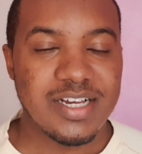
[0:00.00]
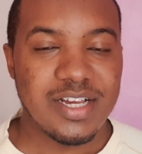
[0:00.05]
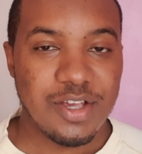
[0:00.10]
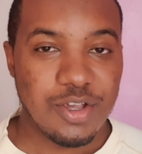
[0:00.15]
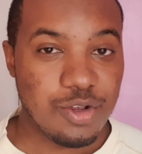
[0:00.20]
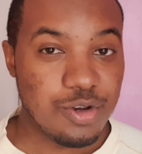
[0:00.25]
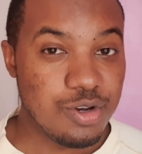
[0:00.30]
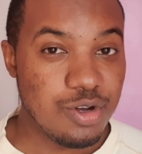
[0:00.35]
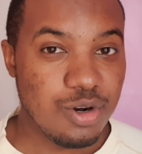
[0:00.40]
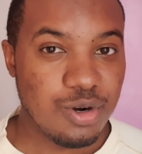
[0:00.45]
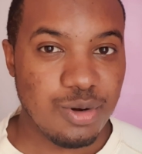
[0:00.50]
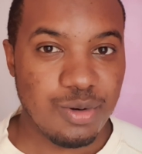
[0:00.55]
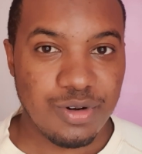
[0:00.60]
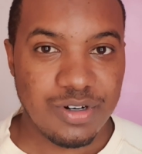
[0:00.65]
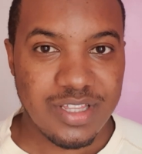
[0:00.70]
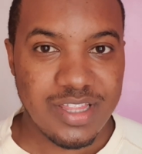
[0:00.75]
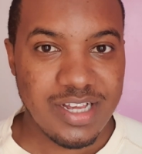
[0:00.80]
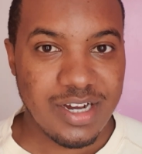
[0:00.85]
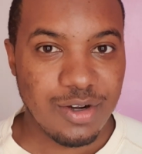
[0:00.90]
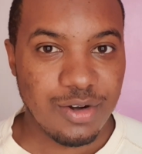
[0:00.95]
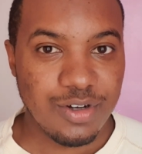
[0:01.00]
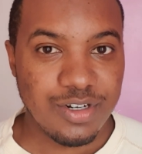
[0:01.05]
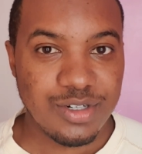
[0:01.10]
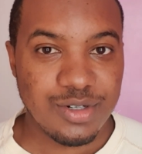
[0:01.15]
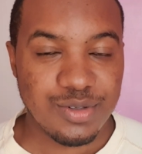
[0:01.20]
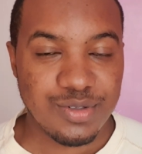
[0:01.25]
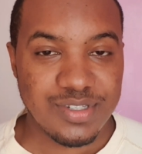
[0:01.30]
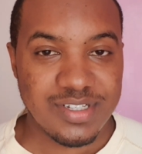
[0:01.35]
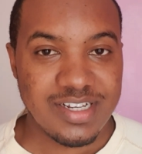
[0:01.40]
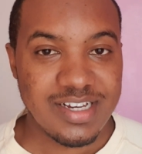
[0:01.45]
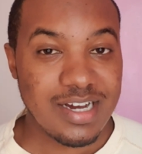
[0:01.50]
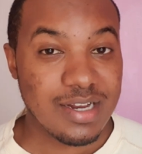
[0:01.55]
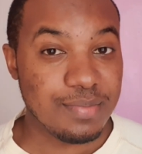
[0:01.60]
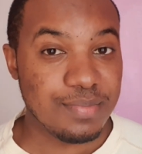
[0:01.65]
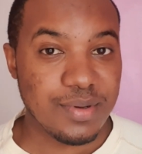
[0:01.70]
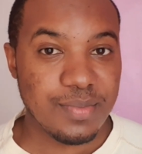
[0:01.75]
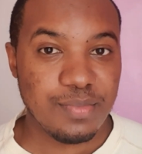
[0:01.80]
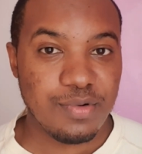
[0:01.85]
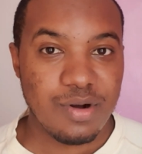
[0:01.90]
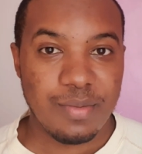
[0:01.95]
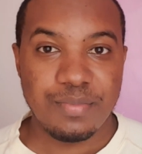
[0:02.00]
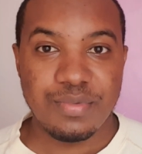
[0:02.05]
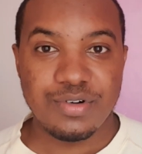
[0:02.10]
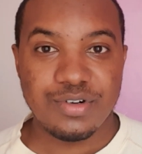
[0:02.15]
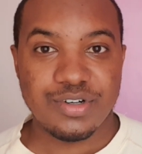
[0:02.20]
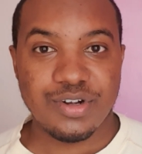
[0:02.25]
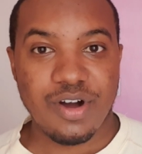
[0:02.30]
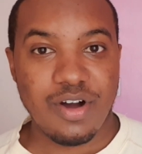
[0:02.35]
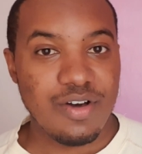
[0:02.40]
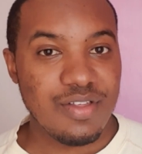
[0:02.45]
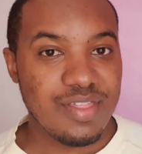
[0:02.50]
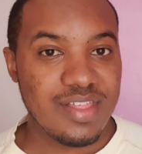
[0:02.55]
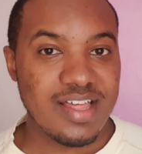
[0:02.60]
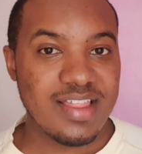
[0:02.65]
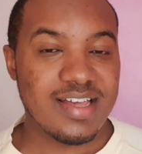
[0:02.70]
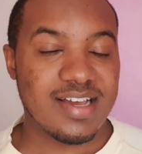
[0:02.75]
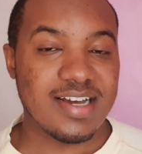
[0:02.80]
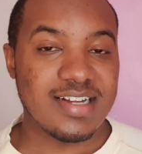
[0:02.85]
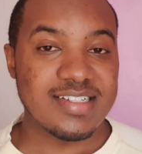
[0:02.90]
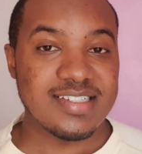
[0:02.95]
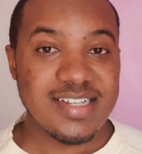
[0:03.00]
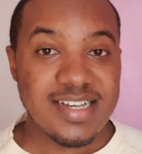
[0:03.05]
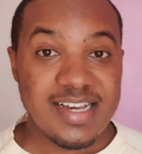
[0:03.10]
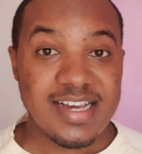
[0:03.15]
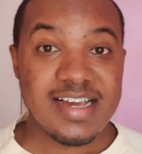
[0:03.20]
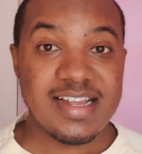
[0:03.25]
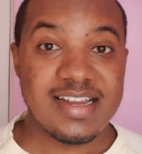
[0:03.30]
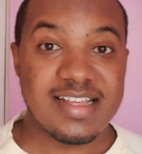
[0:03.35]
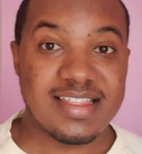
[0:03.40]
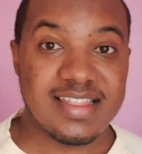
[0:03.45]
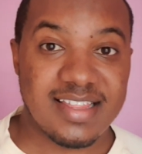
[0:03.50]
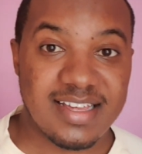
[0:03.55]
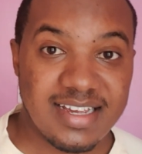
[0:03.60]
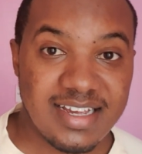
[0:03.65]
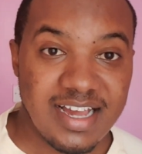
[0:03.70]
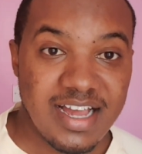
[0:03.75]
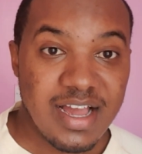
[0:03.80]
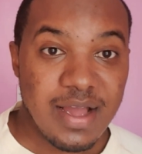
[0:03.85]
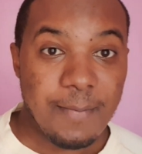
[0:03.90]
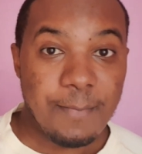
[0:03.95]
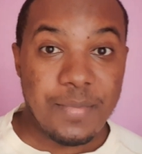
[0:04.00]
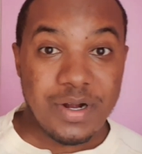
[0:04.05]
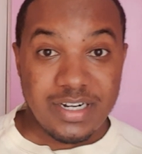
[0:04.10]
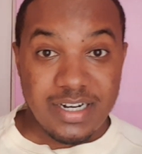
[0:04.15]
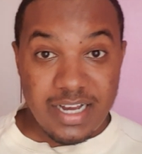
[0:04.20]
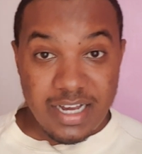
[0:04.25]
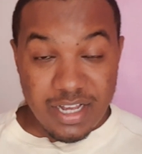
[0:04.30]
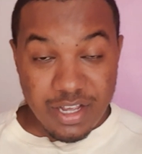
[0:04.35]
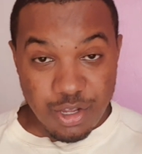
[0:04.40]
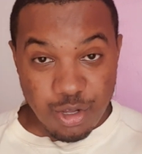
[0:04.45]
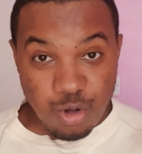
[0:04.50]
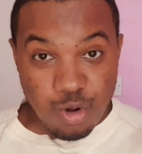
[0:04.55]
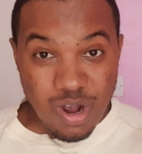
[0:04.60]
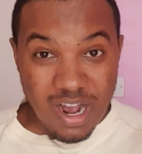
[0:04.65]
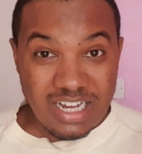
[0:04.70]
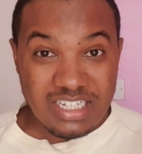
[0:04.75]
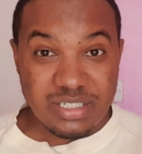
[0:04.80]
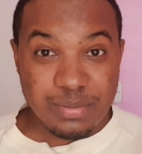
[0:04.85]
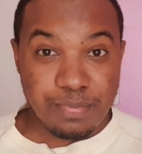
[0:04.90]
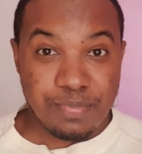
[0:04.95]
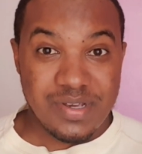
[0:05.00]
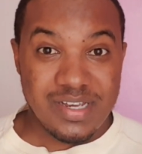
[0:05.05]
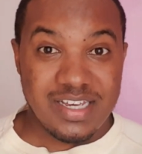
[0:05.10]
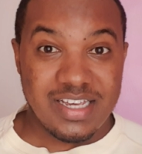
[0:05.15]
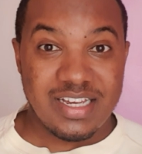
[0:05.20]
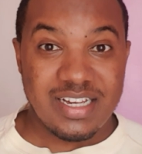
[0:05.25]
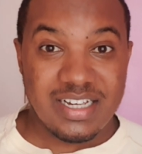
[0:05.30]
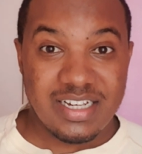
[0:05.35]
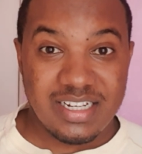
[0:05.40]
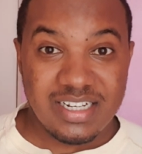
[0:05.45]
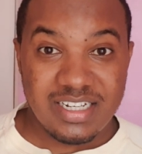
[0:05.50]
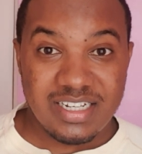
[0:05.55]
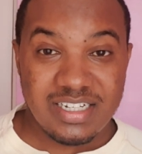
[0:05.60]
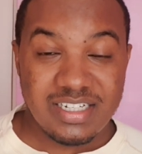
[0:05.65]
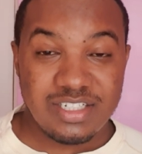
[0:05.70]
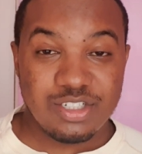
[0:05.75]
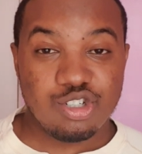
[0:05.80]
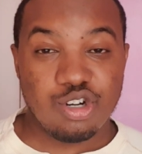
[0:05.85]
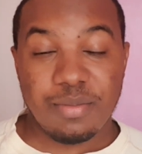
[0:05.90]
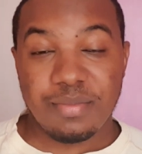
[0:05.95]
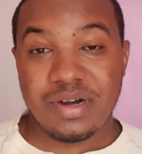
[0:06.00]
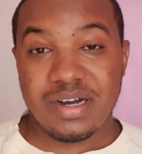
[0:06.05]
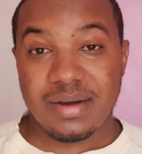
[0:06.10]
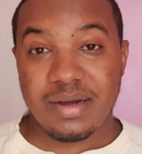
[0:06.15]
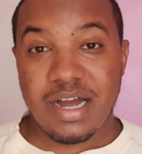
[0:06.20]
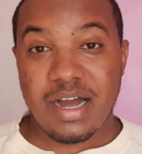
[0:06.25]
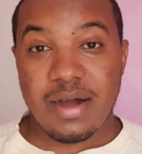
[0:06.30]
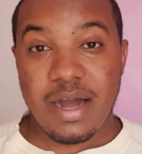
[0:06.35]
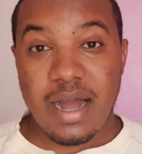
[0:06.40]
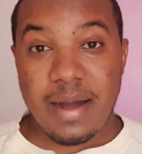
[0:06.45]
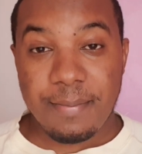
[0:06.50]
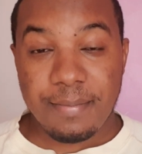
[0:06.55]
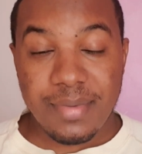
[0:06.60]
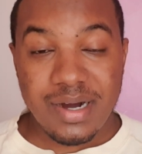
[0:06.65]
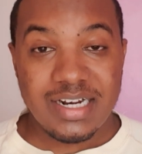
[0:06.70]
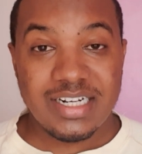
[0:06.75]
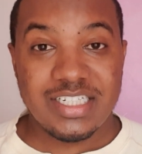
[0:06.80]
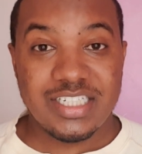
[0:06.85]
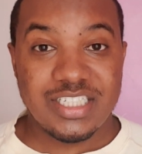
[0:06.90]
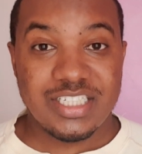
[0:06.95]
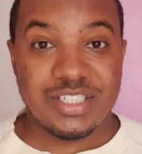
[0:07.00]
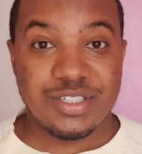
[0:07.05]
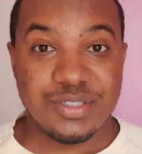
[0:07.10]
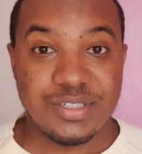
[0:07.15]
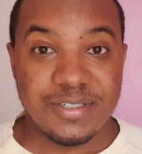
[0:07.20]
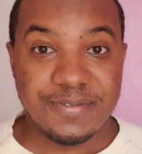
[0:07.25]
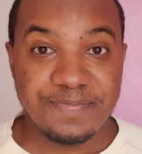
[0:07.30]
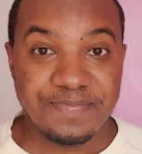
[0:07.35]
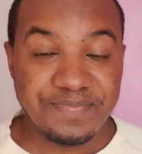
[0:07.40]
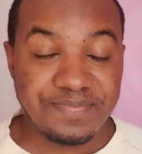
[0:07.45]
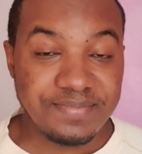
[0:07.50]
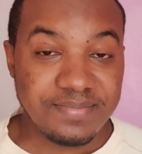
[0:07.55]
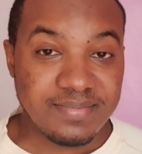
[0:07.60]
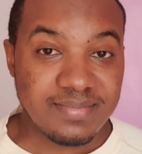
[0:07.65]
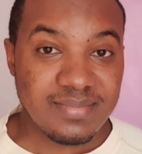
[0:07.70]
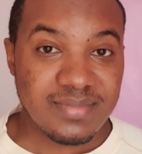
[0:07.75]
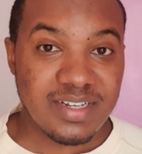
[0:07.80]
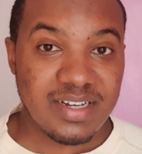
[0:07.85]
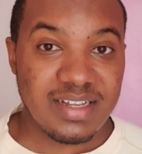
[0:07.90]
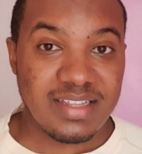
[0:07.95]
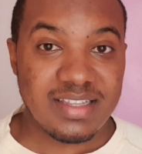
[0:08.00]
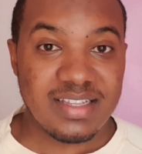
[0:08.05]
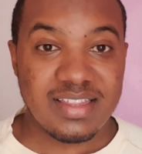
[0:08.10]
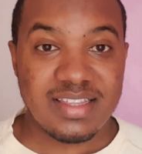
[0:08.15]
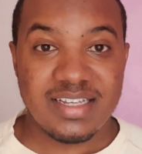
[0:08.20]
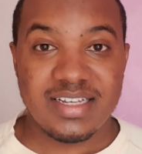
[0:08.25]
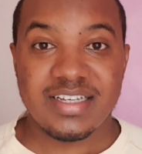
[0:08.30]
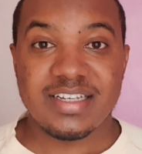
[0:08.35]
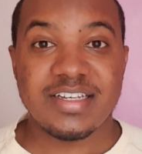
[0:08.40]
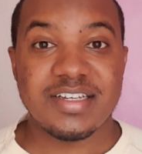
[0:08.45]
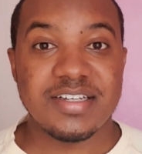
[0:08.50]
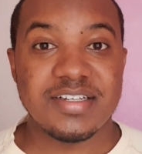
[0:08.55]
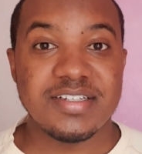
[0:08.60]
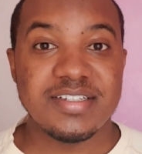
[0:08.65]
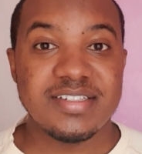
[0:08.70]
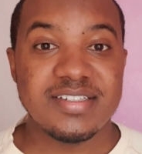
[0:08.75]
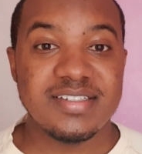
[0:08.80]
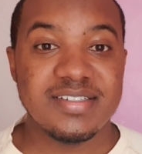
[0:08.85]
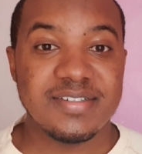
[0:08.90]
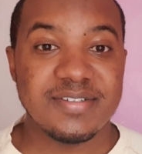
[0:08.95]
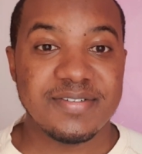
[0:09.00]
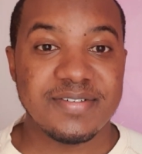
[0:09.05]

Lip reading: You don't know what they're going to say, and people are brutal out there. They can say anything, but you are speaking to a multitude. And the thing is,